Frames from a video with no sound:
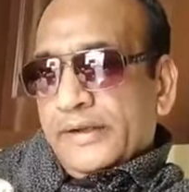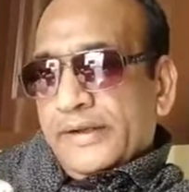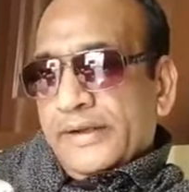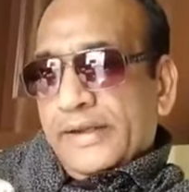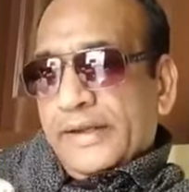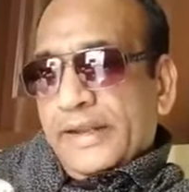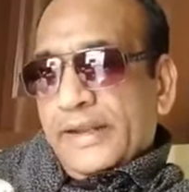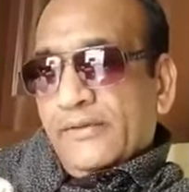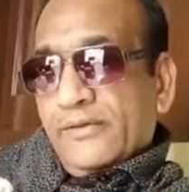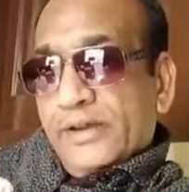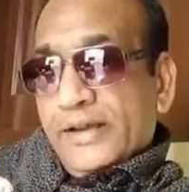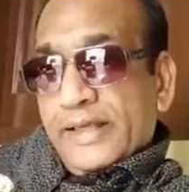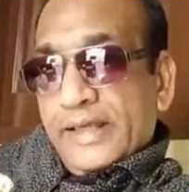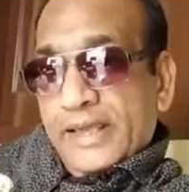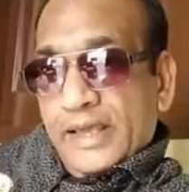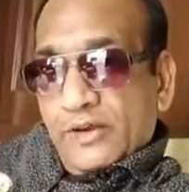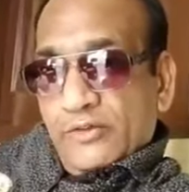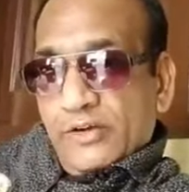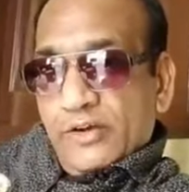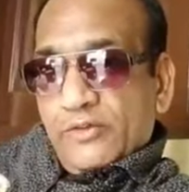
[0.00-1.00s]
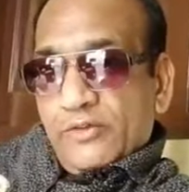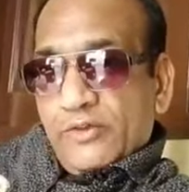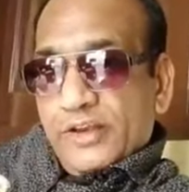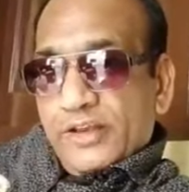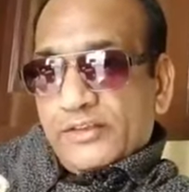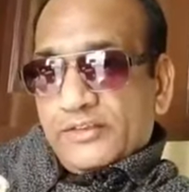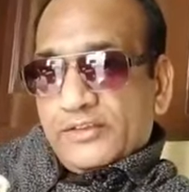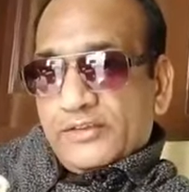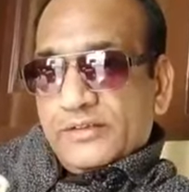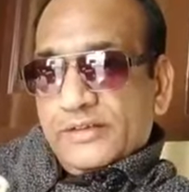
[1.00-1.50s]
never ever
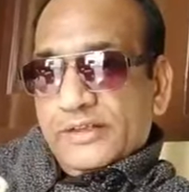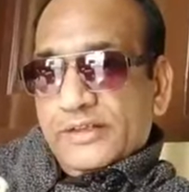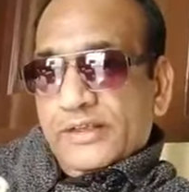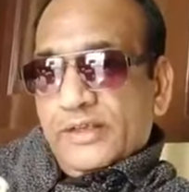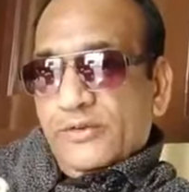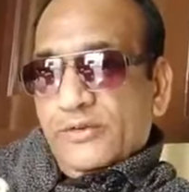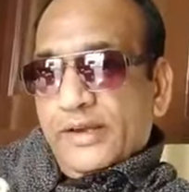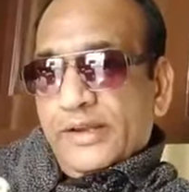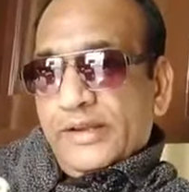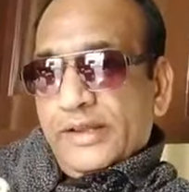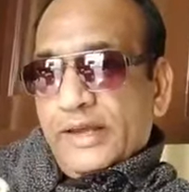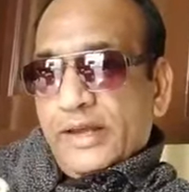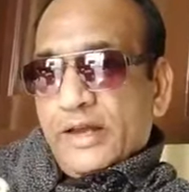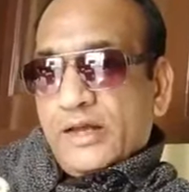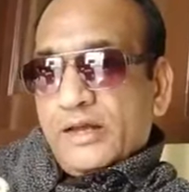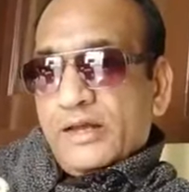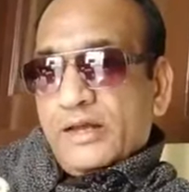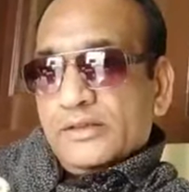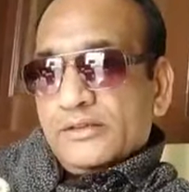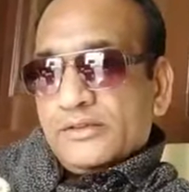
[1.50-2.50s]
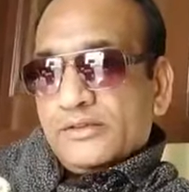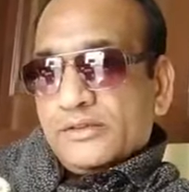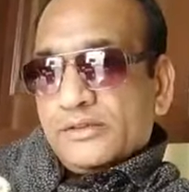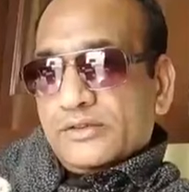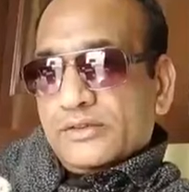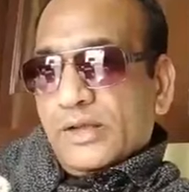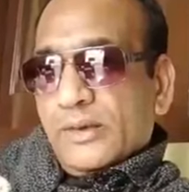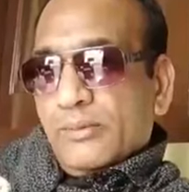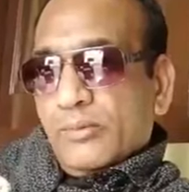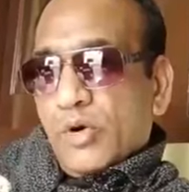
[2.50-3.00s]
waste even
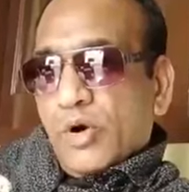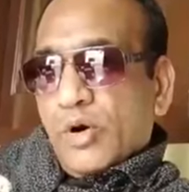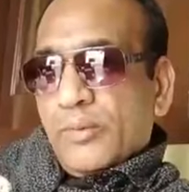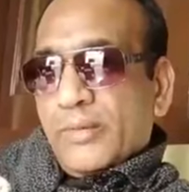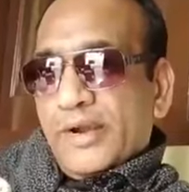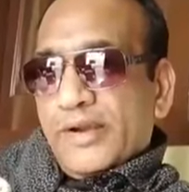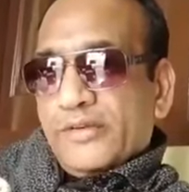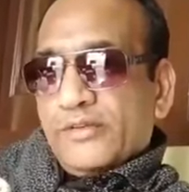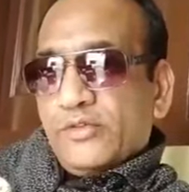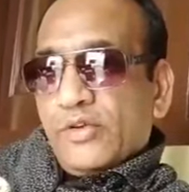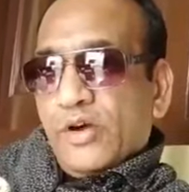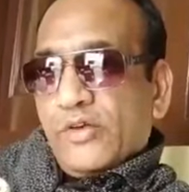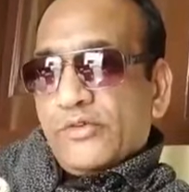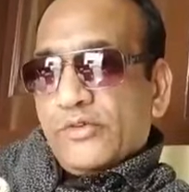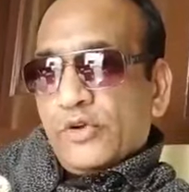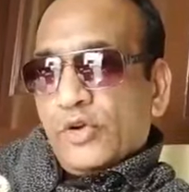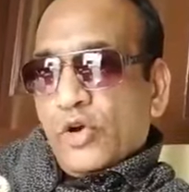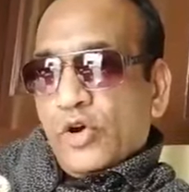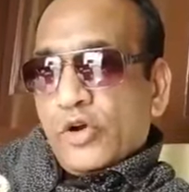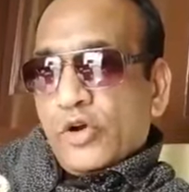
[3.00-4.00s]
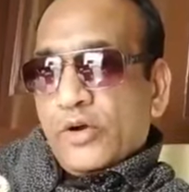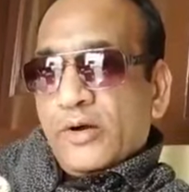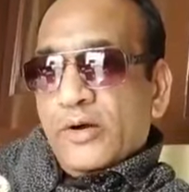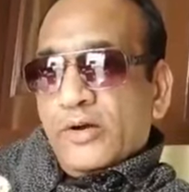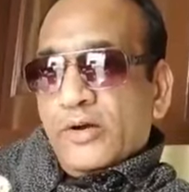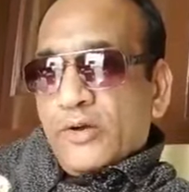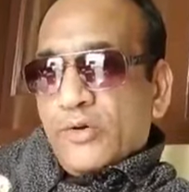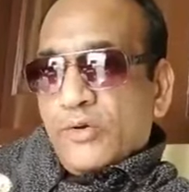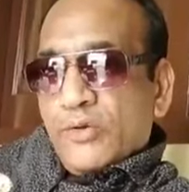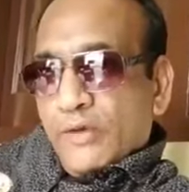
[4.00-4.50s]
some moments of your
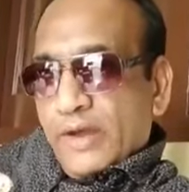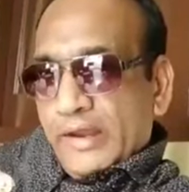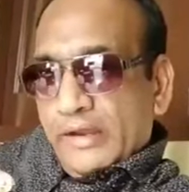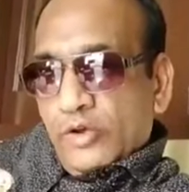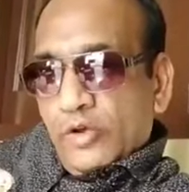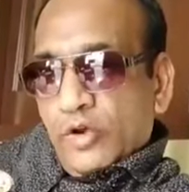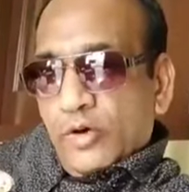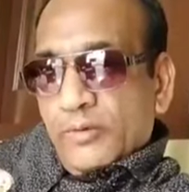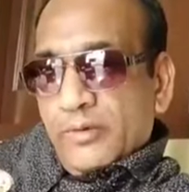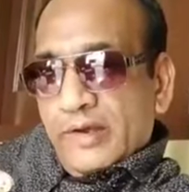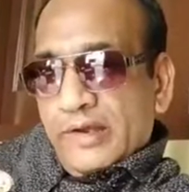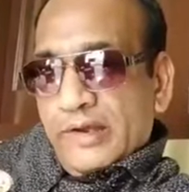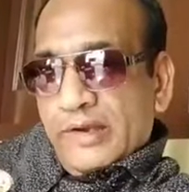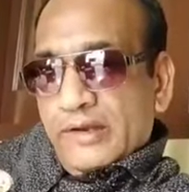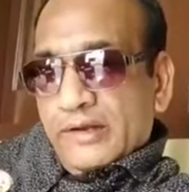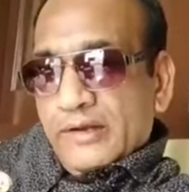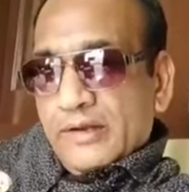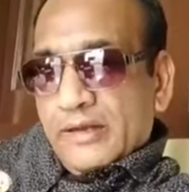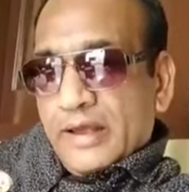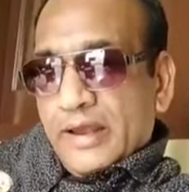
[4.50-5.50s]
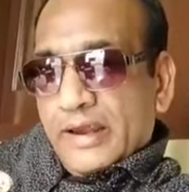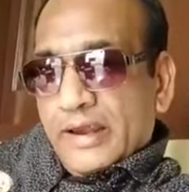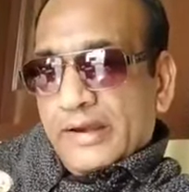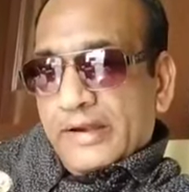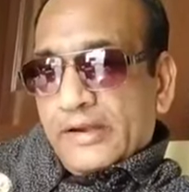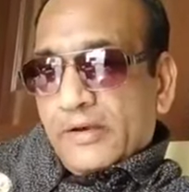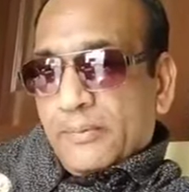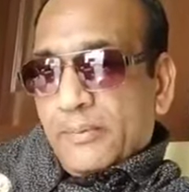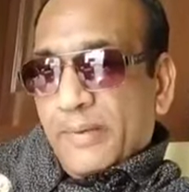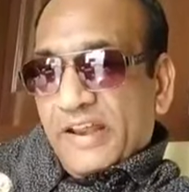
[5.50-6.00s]
valuable
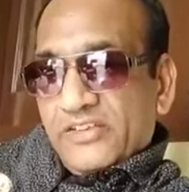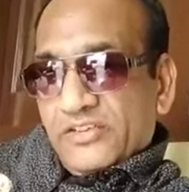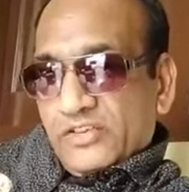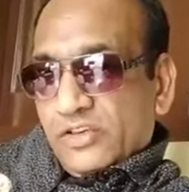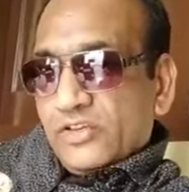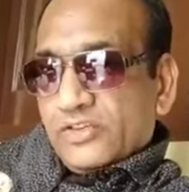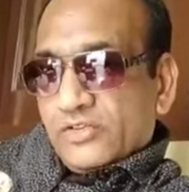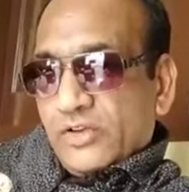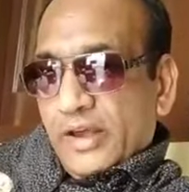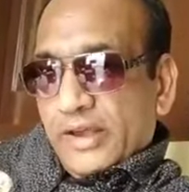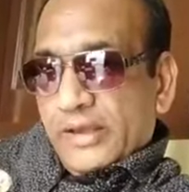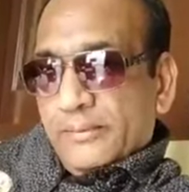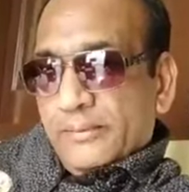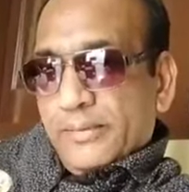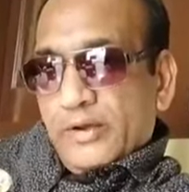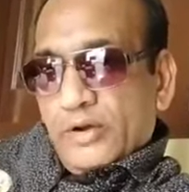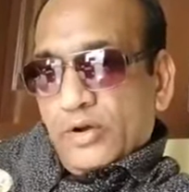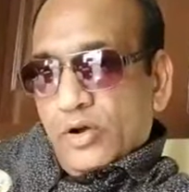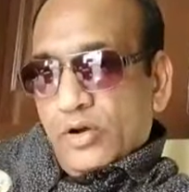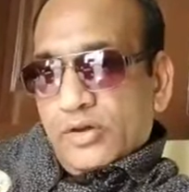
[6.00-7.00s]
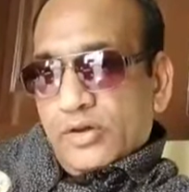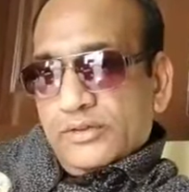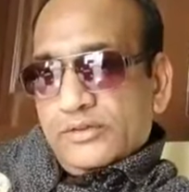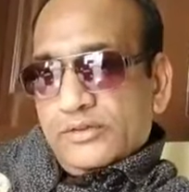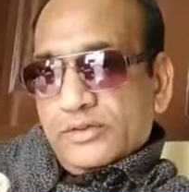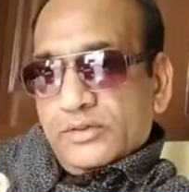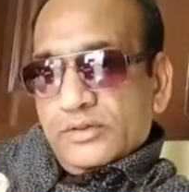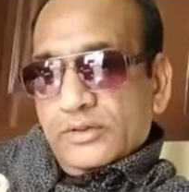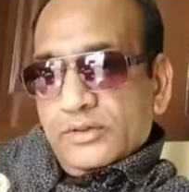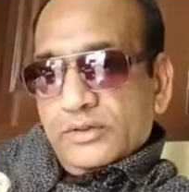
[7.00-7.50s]
and precious time
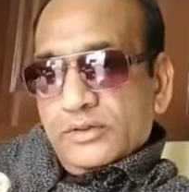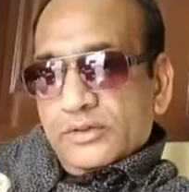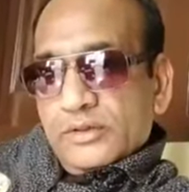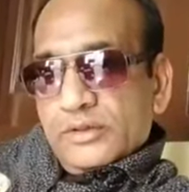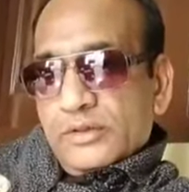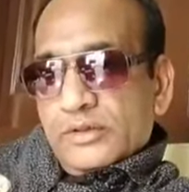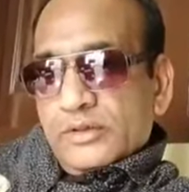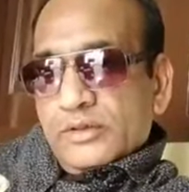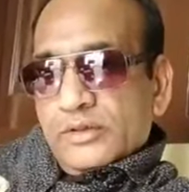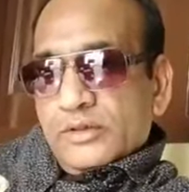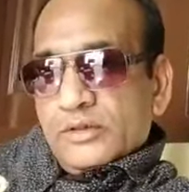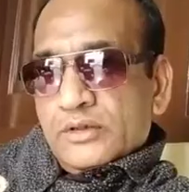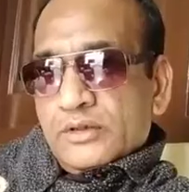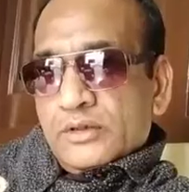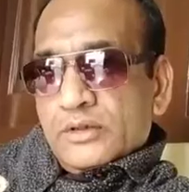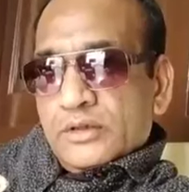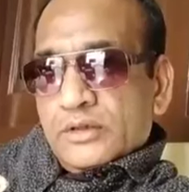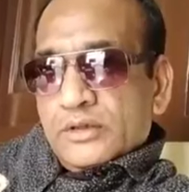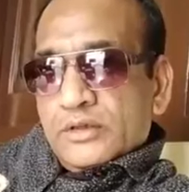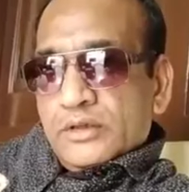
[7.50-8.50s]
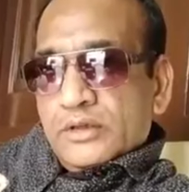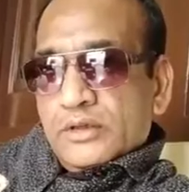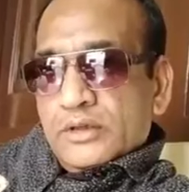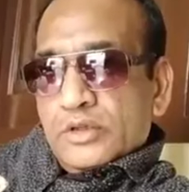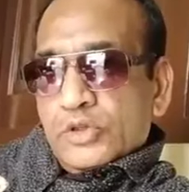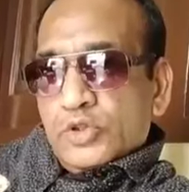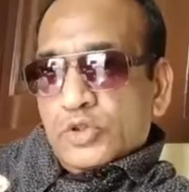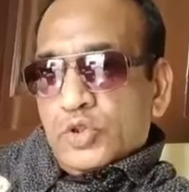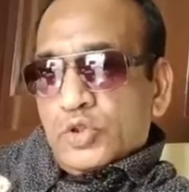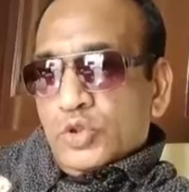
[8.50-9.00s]
because
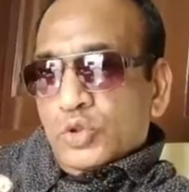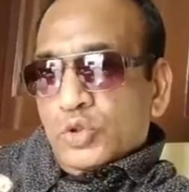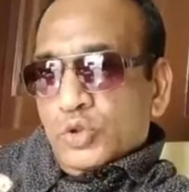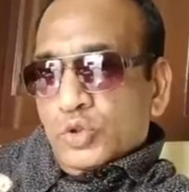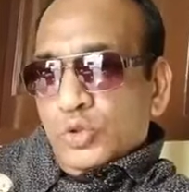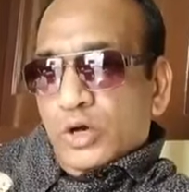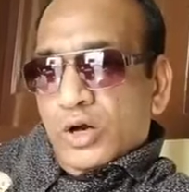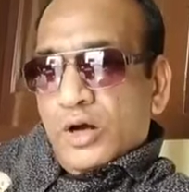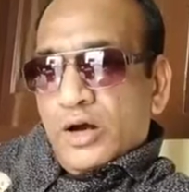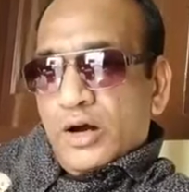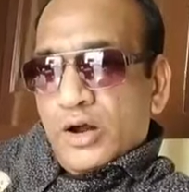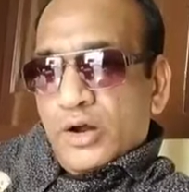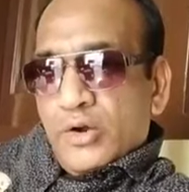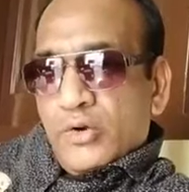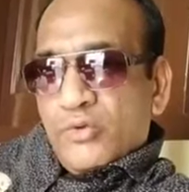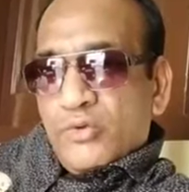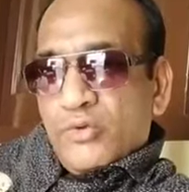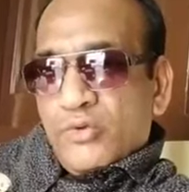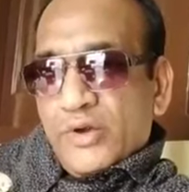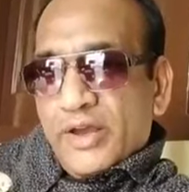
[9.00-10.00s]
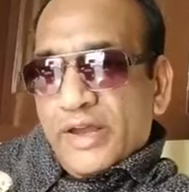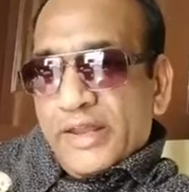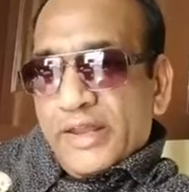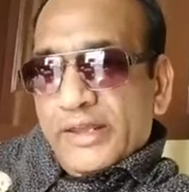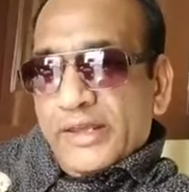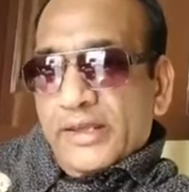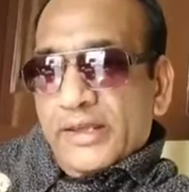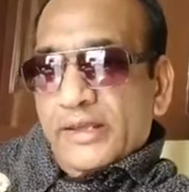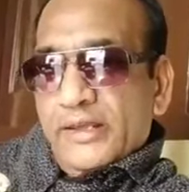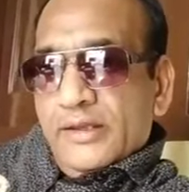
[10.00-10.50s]
you are
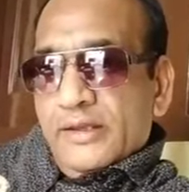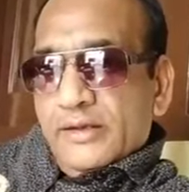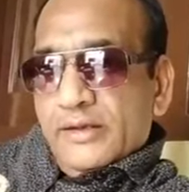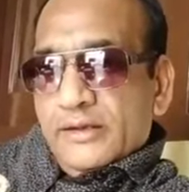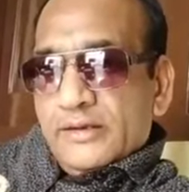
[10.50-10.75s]
very